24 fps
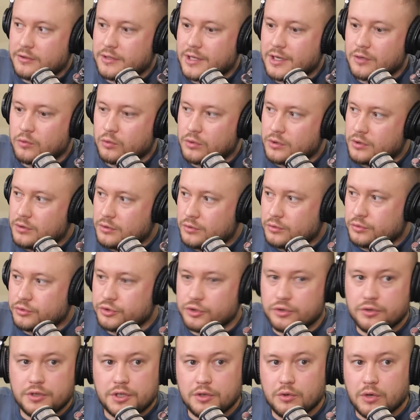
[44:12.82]
on that, what it'll
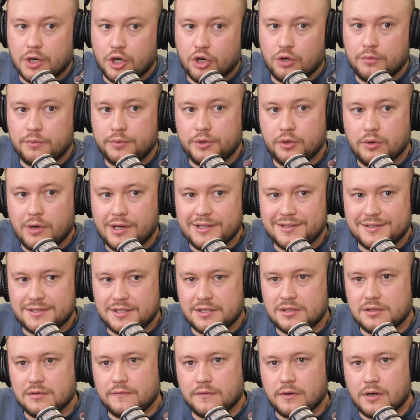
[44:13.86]
do, it'll help you
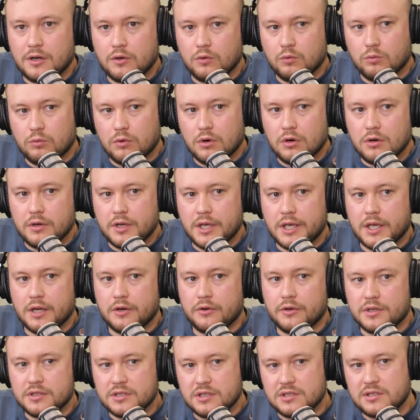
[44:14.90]
identify what
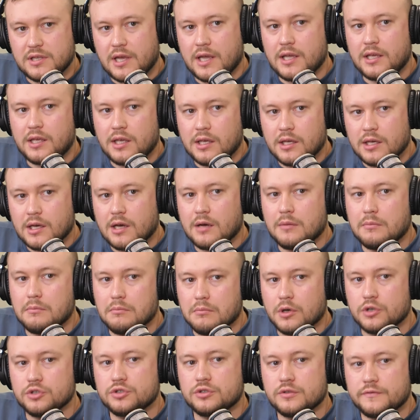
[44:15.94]
areas are taking up
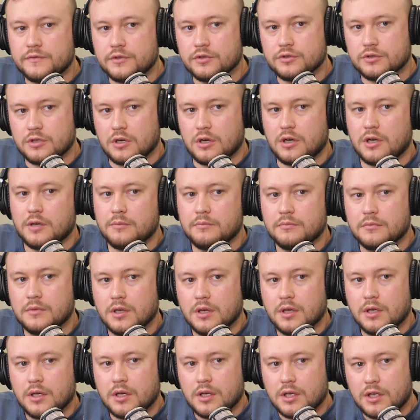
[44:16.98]
most of your time
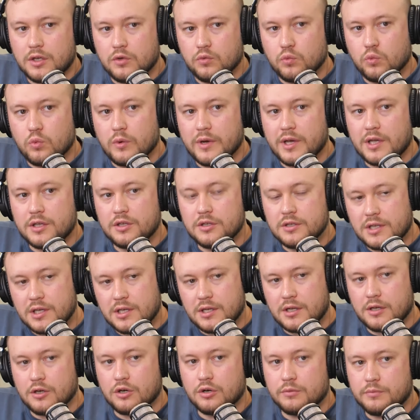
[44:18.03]
and where you
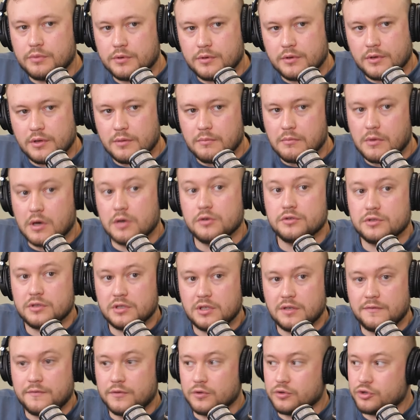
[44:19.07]
need help the most.
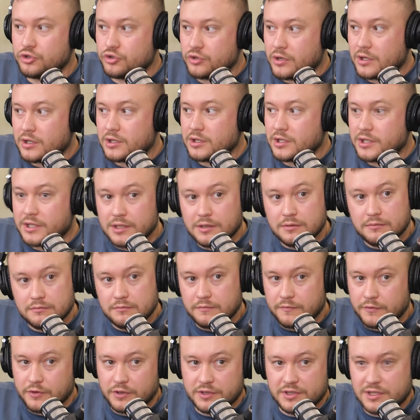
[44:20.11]
If you're struggling in,
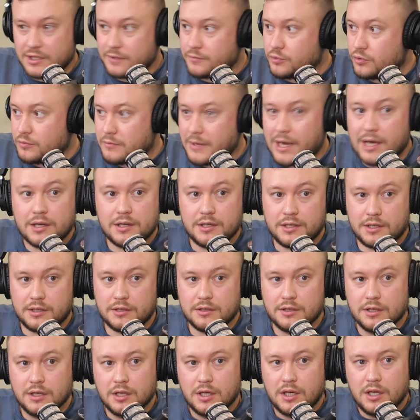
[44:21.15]
for example,
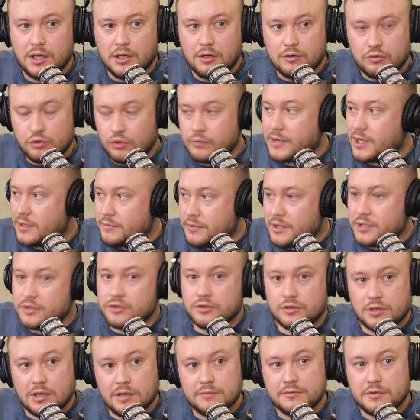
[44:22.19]
marketing, well, maybe
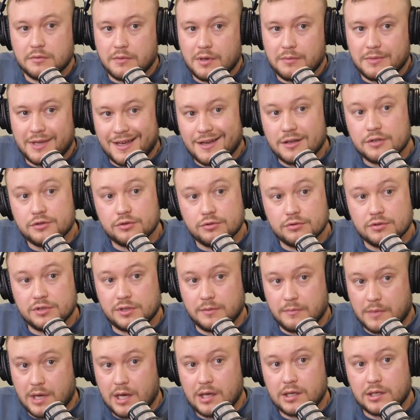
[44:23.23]
it's time to maybe outsource
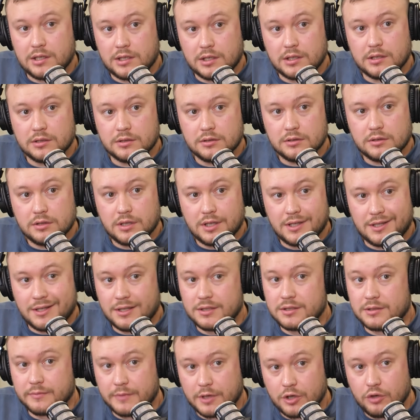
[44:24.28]
some marketing and
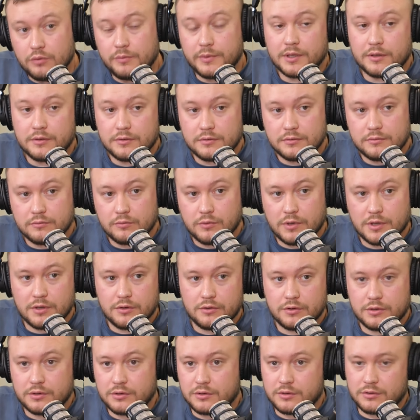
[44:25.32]
get some help in, whether
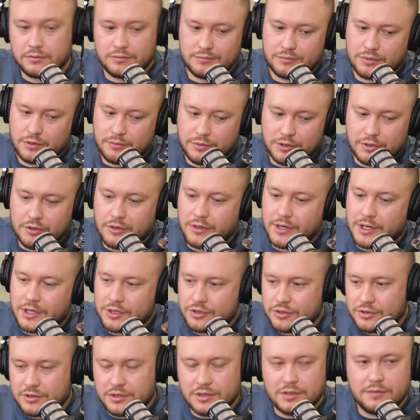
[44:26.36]
mm. it's probably not
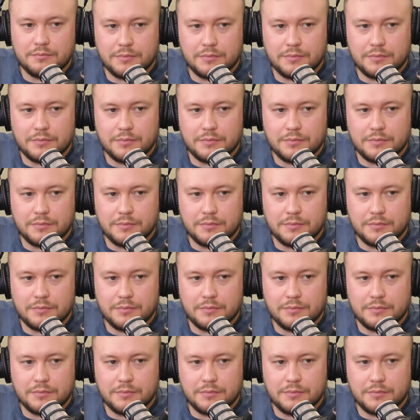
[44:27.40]
agency,